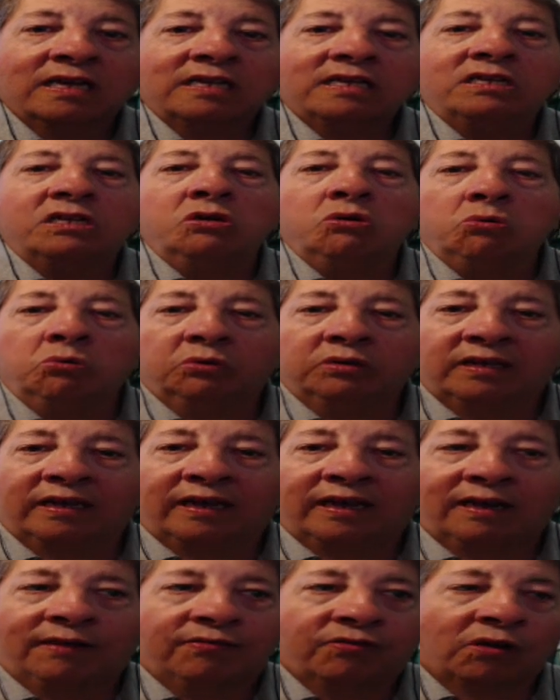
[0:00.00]
you
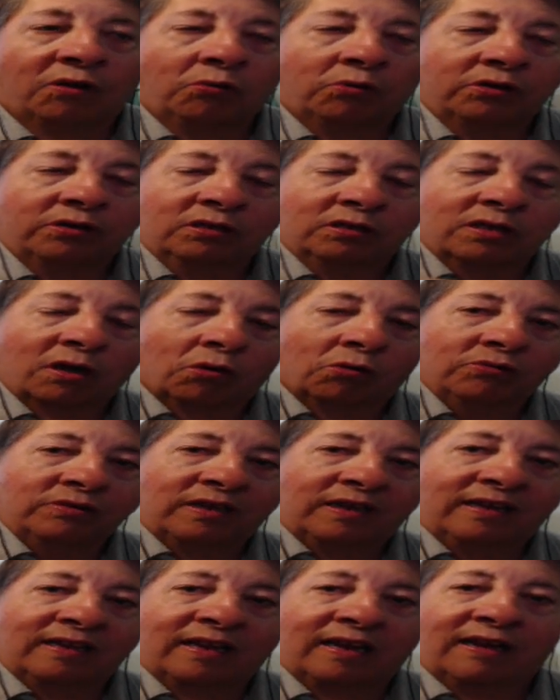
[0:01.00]
need. You don't
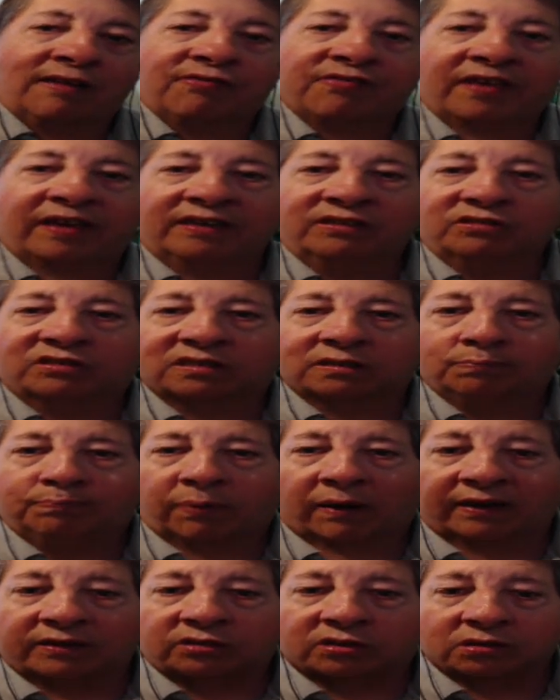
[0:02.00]
need anything
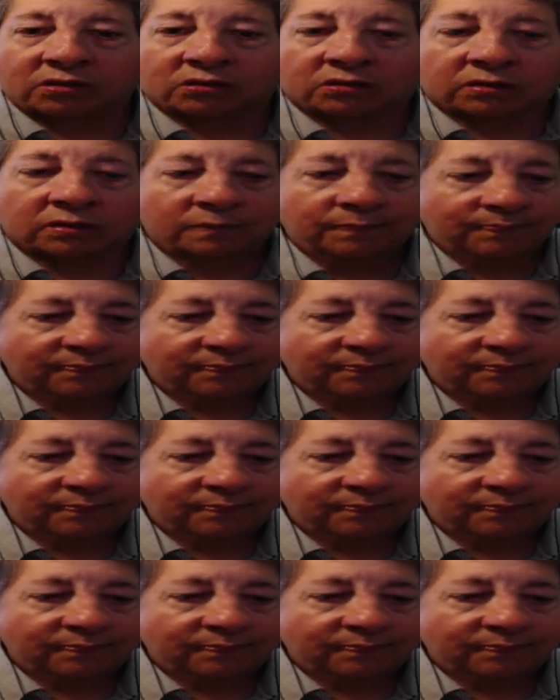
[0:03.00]
special.